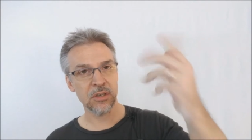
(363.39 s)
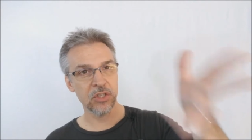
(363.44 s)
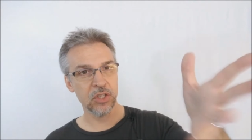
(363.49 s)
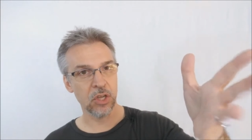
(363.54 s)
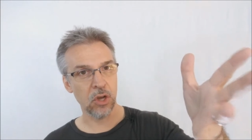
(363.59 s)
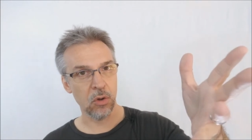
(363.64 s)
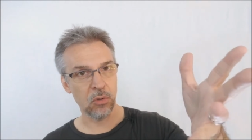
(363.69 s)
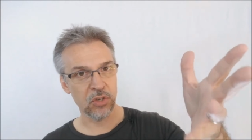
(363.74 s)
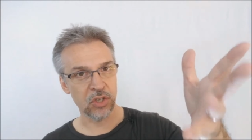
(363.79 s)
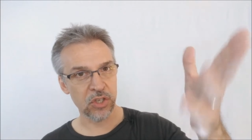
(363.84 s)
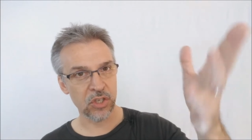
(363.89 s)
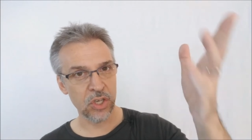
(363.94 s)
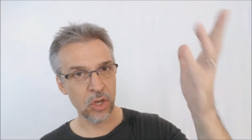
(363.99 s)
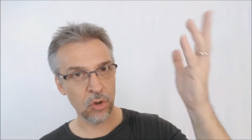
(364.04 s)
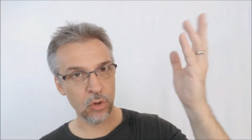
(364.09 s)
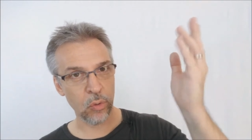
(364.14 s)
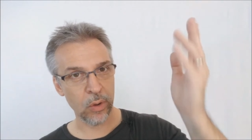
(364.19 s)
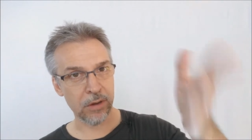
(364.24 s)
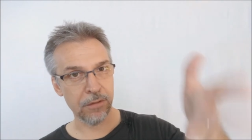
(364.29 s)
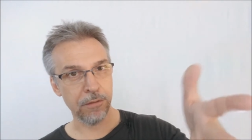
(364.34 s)
So just
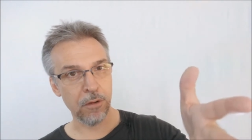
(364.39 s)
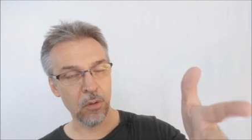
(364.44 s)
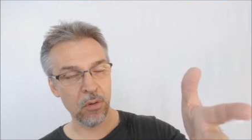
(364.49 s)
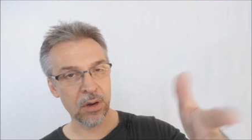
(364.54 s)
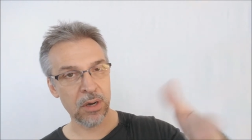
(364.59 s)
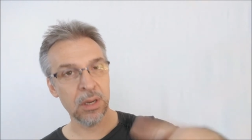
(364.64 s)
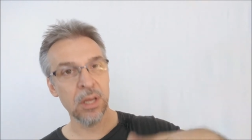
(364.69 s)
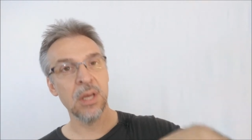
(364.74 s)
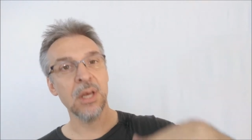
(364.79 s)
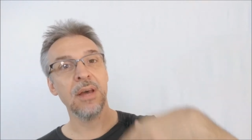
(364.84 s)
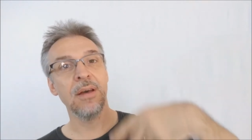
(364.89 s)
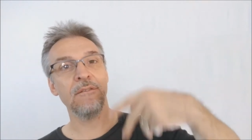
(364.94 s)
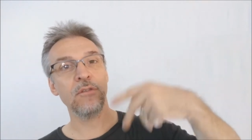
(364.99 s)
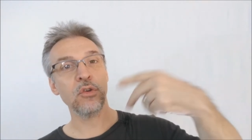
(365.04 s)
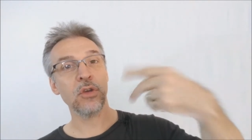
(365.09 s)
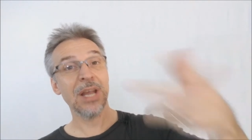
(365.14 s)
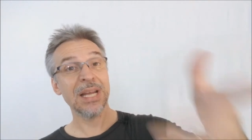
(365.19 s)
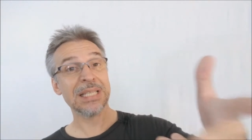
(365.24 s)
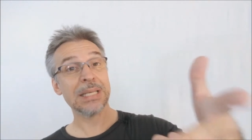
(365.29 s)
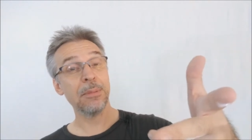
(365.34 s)
know going forward, if you
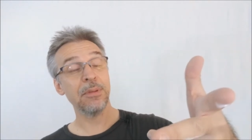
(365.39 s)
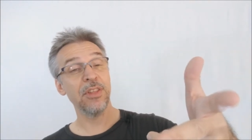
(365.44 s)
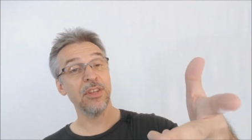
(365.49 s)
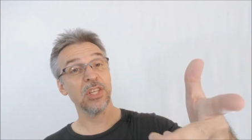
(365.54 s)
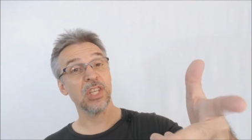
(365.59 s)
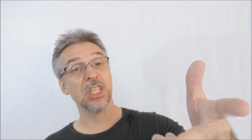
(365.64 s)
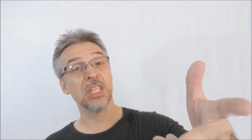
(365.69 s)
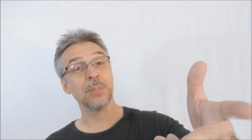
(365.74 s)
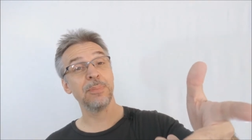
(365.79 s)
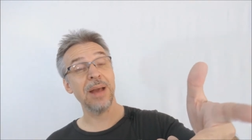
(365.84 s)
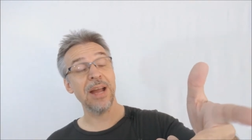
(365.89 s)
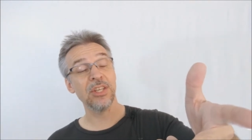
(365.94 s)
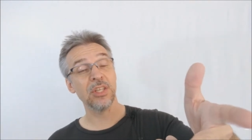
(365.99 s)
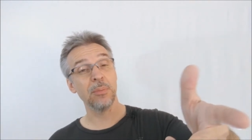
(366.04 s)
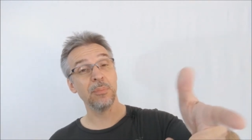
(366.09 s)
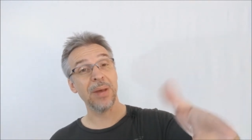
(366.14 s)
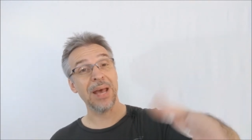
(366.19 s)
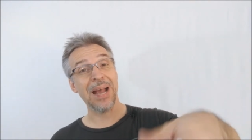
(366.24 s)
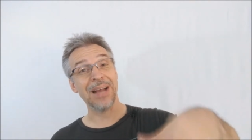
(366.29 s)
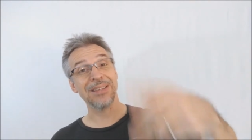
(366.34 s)
get some of these
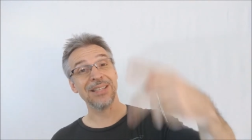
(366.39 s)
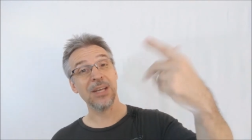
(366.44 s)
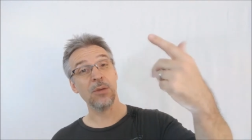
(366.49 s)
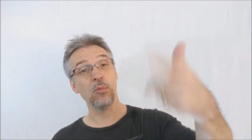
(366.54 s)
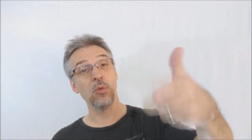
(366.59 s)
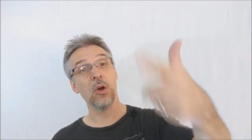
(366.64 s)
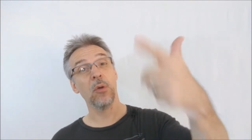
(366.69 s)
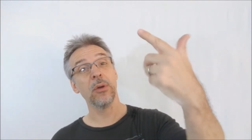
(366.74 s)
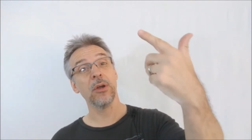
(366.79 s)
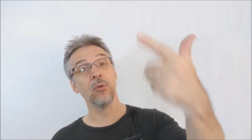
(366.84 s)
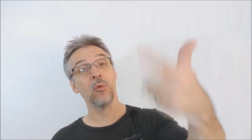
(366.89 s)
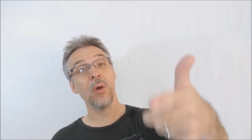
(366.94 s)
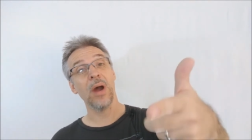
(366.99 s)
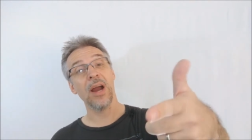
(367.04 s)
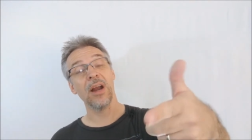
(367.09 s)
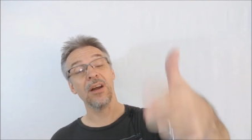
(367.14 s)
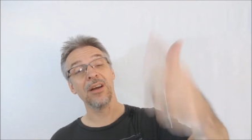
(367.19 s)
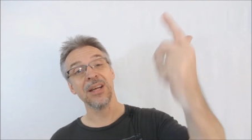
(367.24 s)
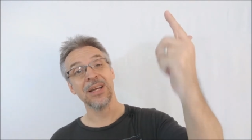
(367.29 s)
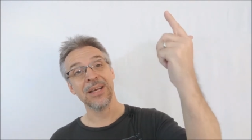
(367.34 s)
expansion packs, they will
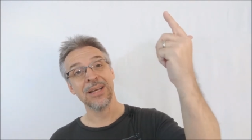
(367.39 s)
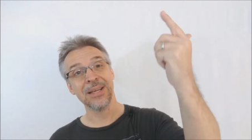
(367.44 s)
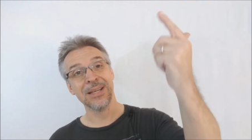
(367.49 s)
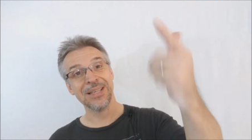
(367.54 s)
require